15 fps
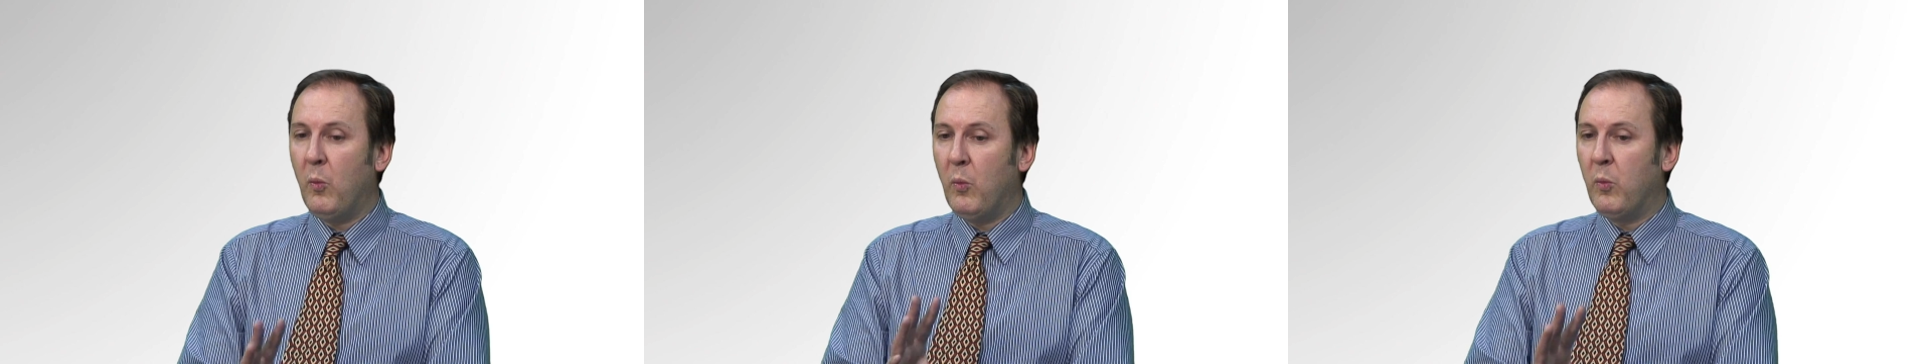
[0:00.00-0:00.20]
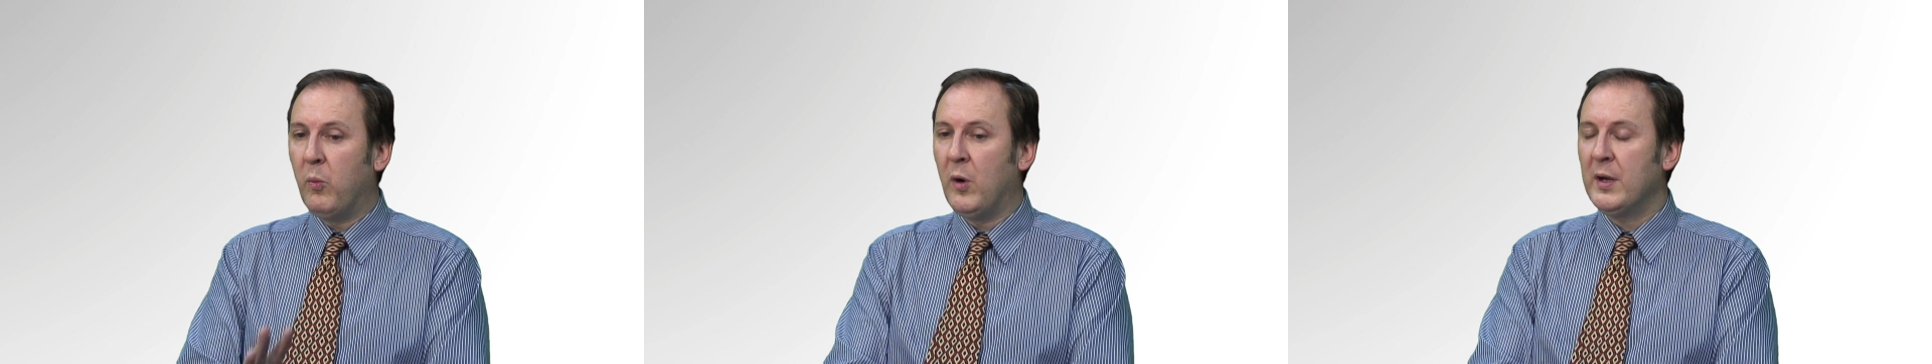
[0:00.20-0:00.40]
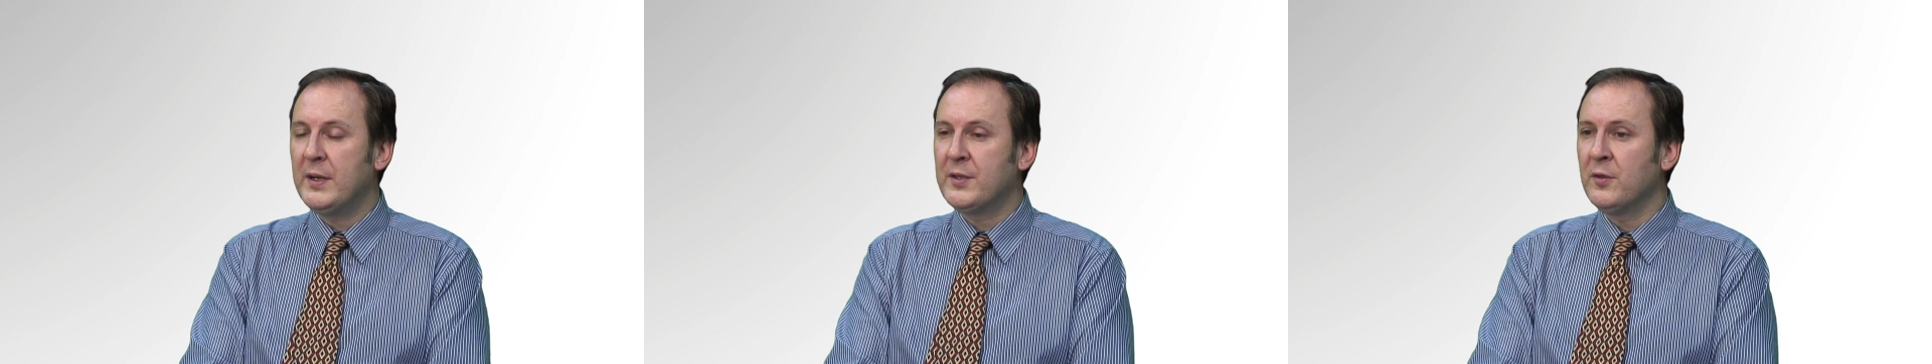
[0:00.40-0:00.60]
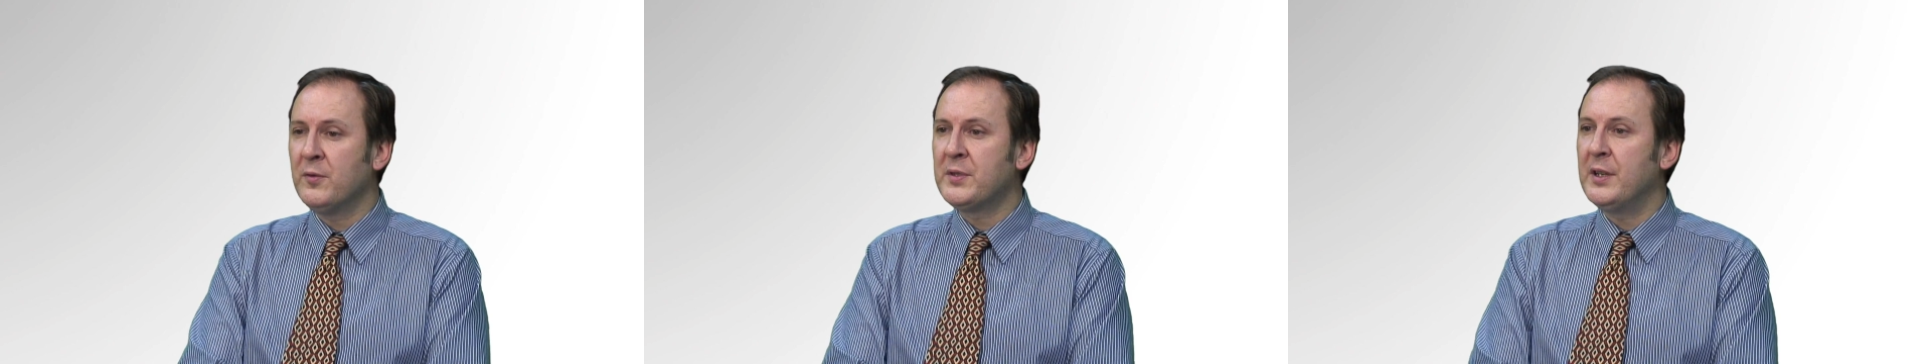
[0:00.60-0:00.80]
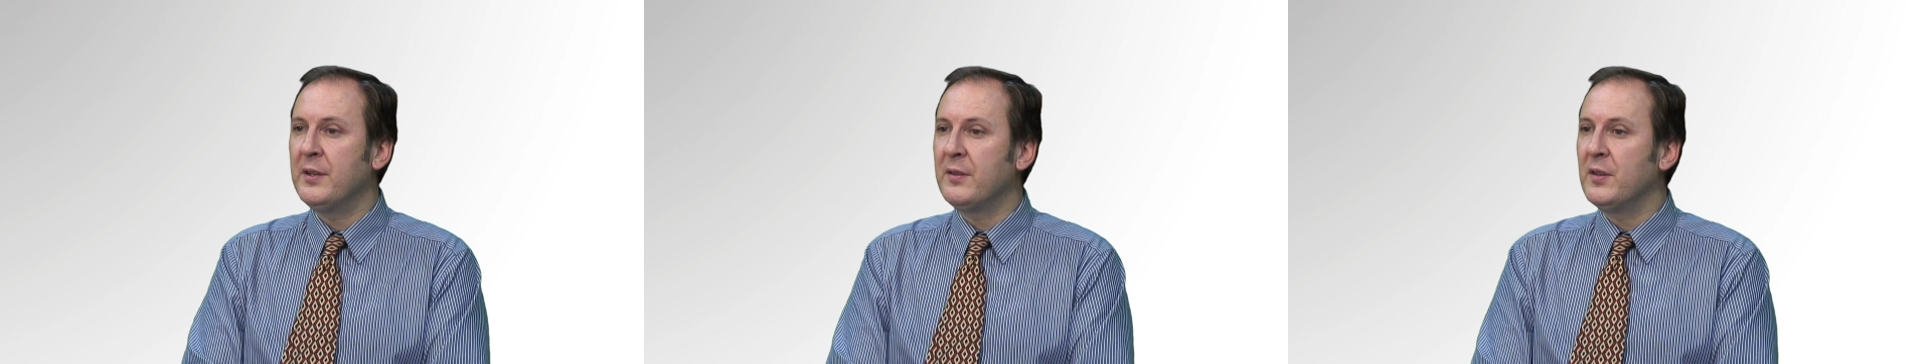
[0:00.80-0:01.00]
What is
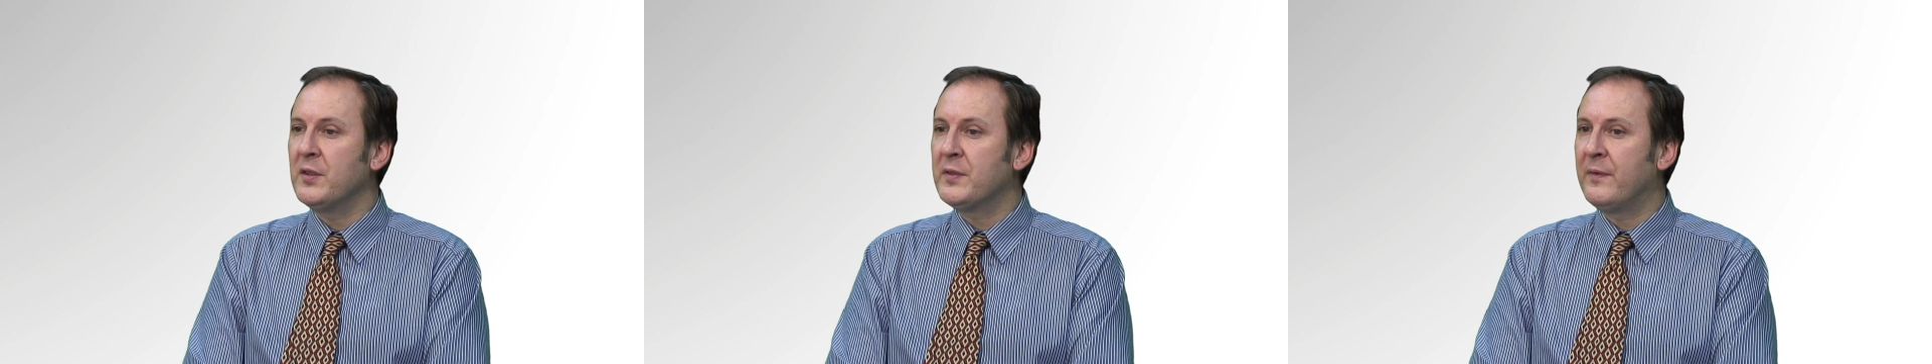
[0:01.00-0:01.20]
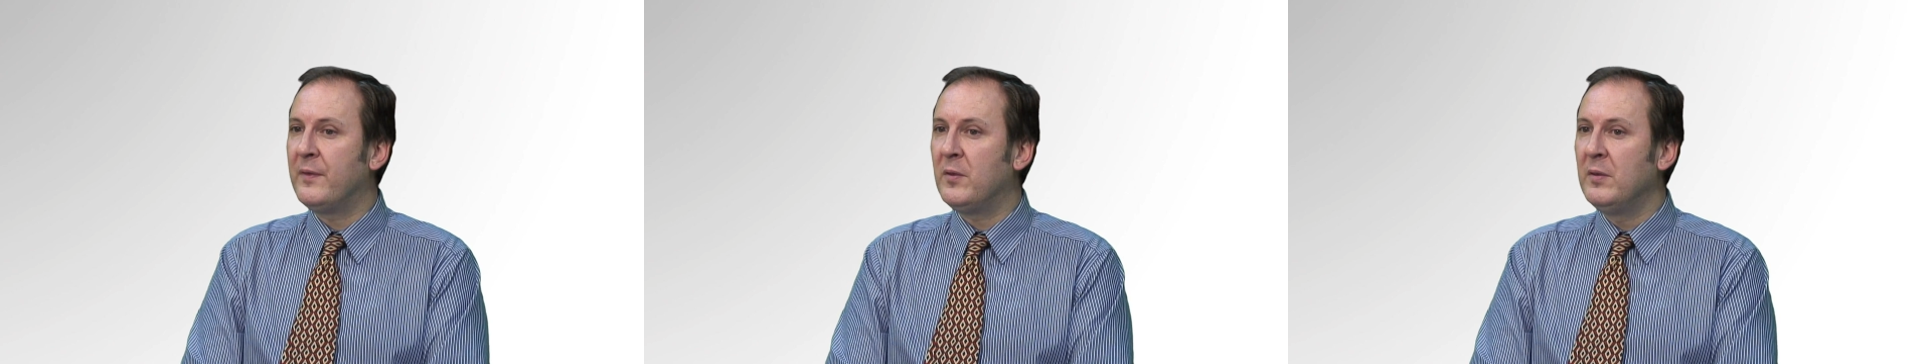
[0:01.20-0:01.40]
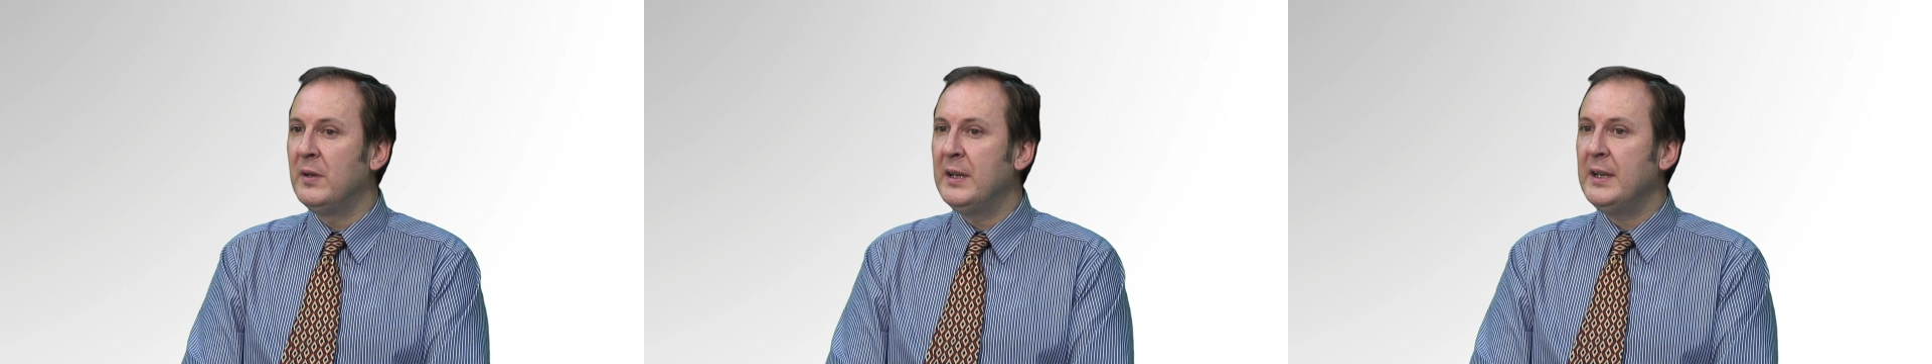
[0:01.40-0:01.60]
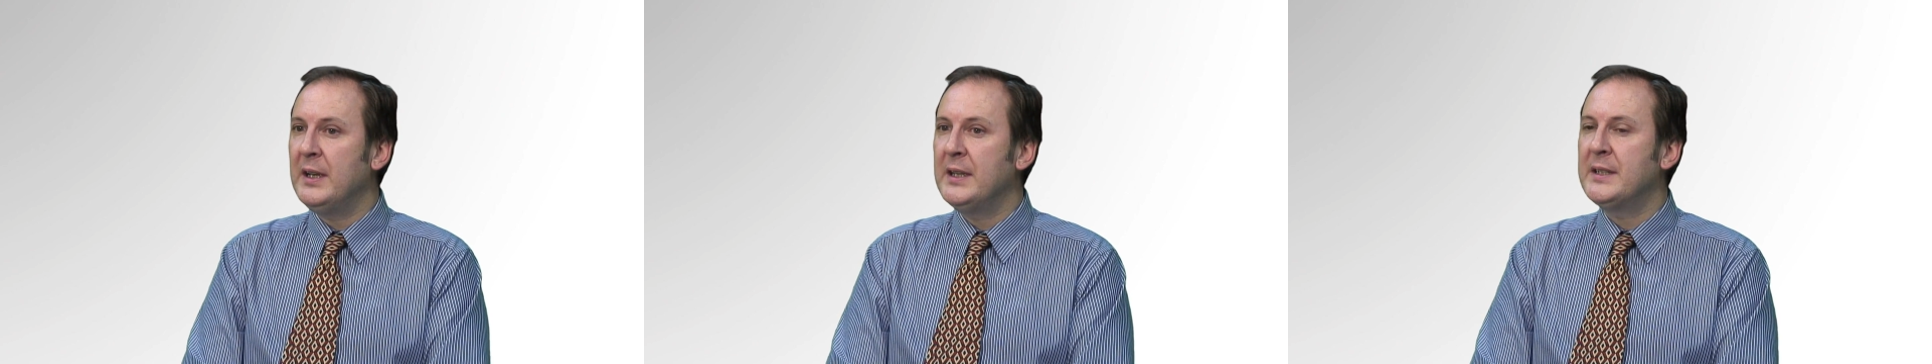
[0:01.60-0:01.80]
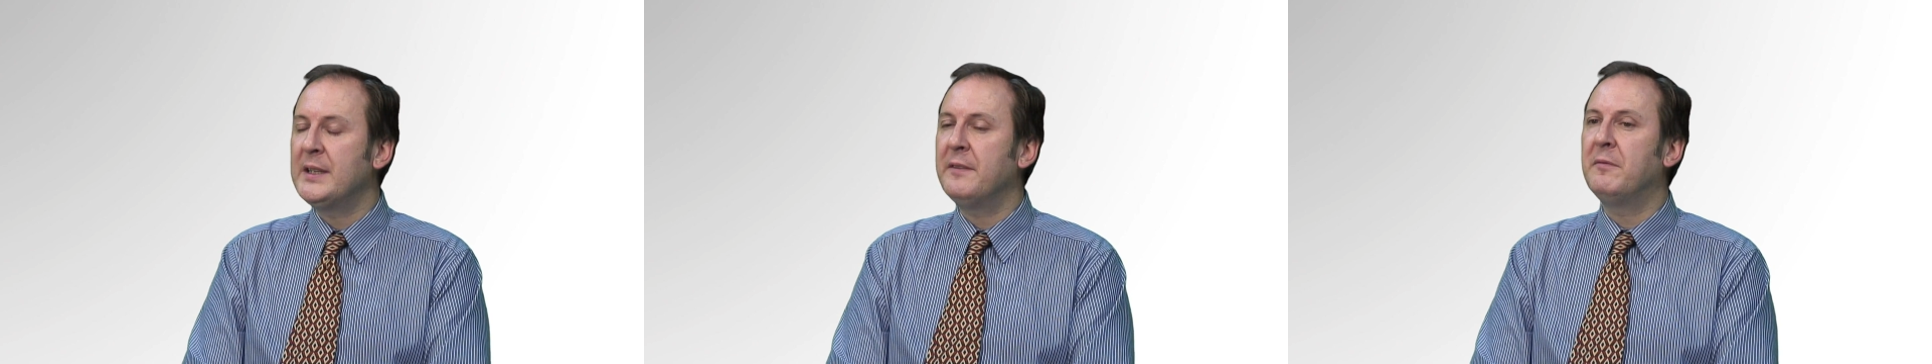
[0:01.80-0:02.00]
also useful
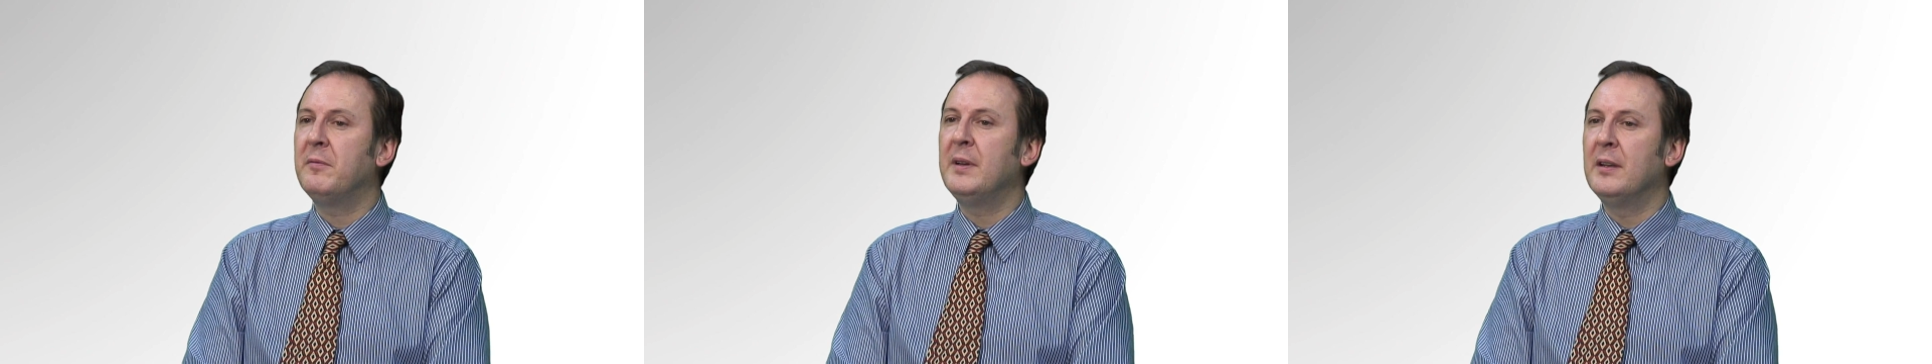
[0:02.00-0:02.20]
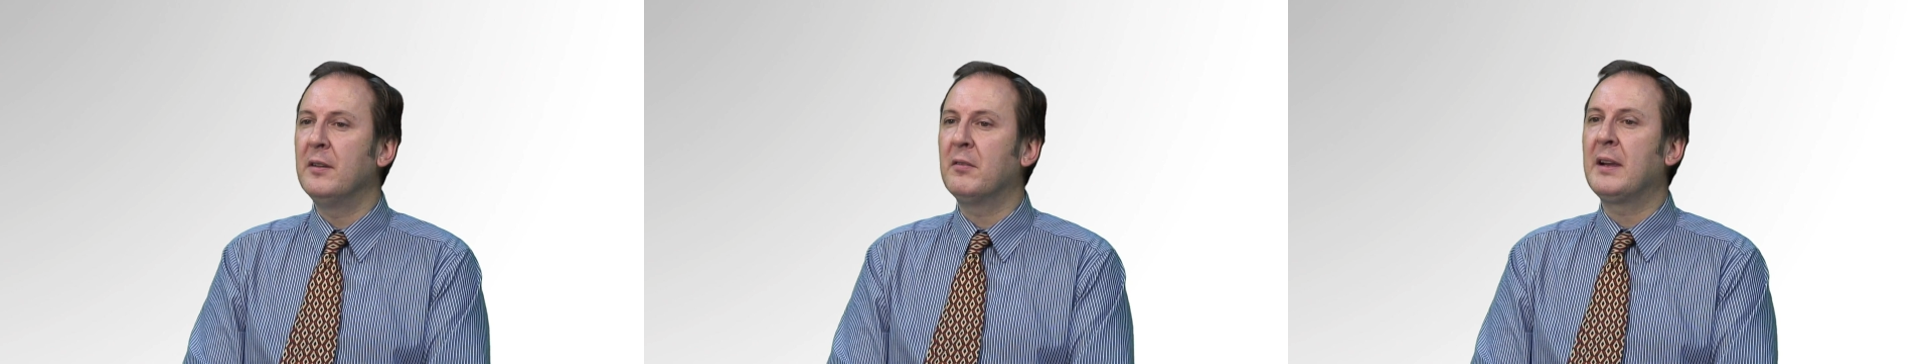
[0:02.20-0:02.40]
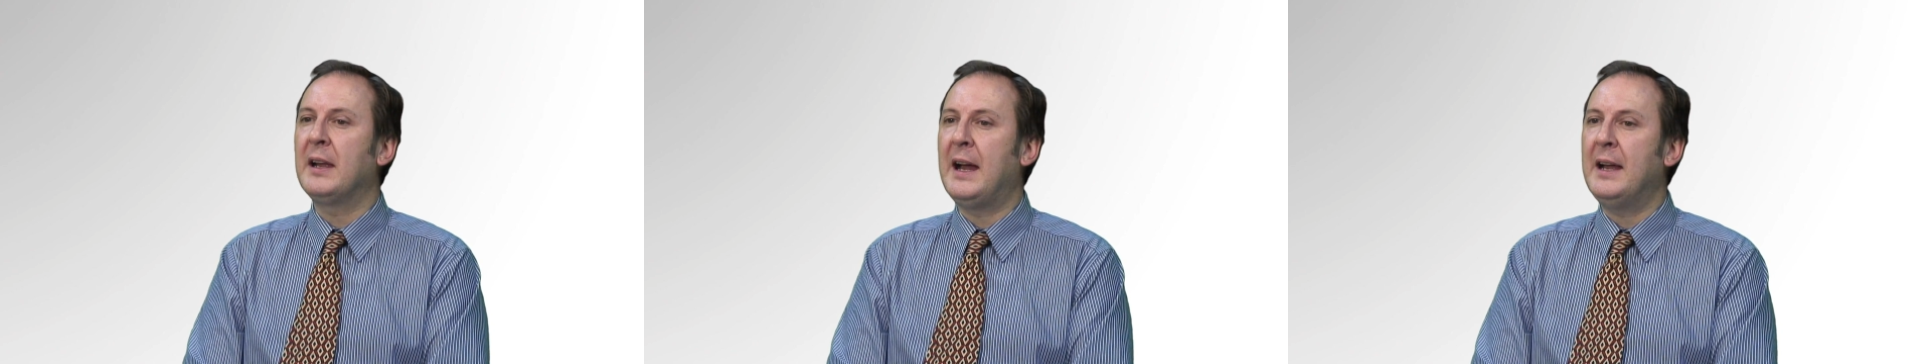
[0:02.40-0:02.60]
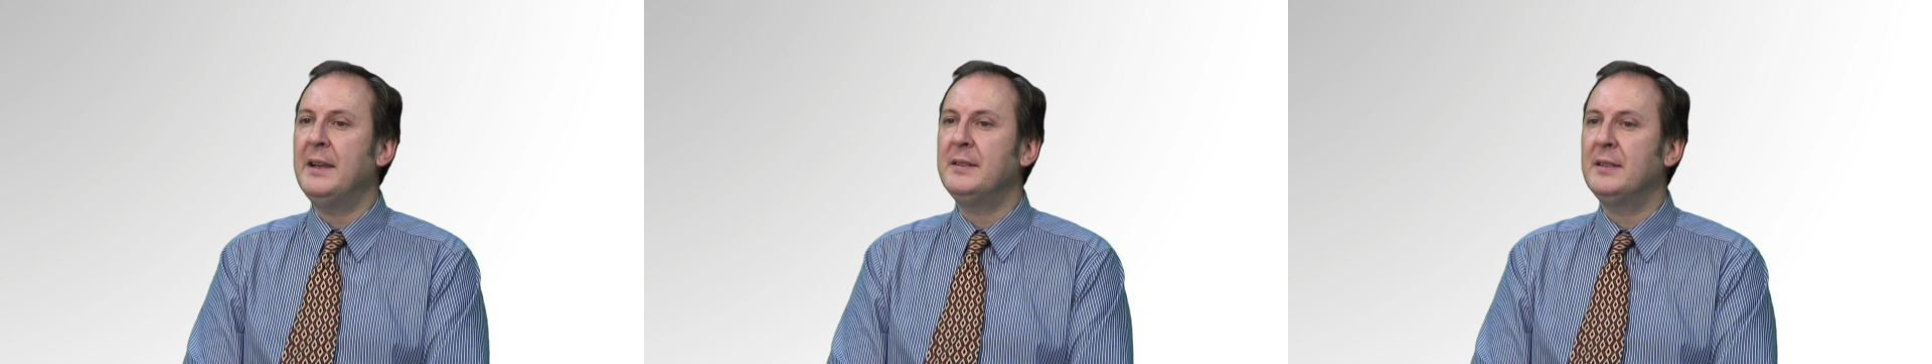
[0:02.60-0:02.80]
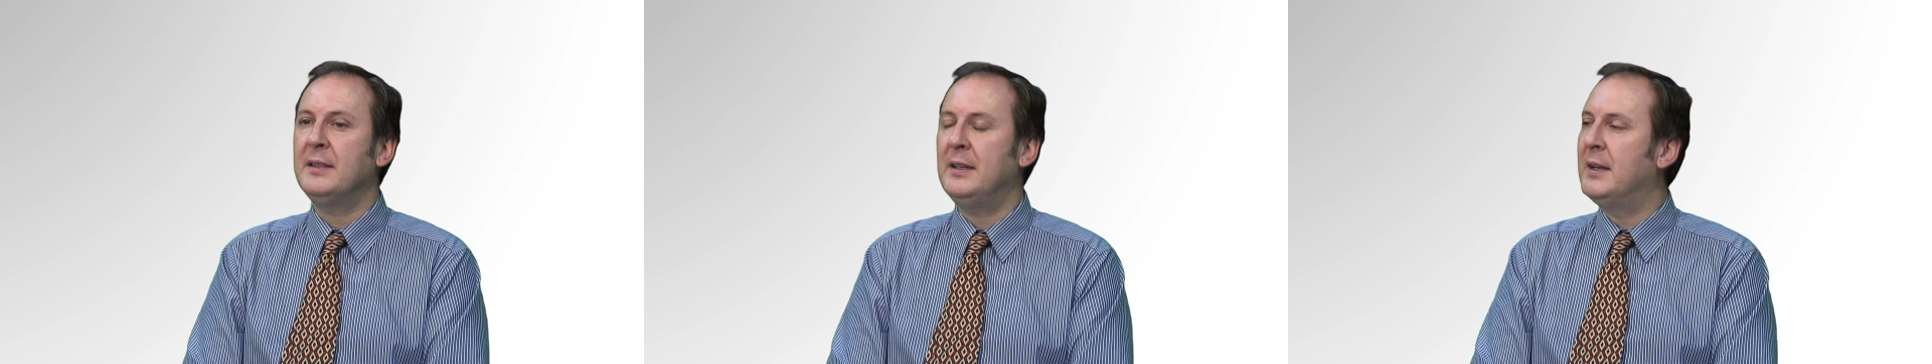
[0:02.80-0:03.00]
is if we look at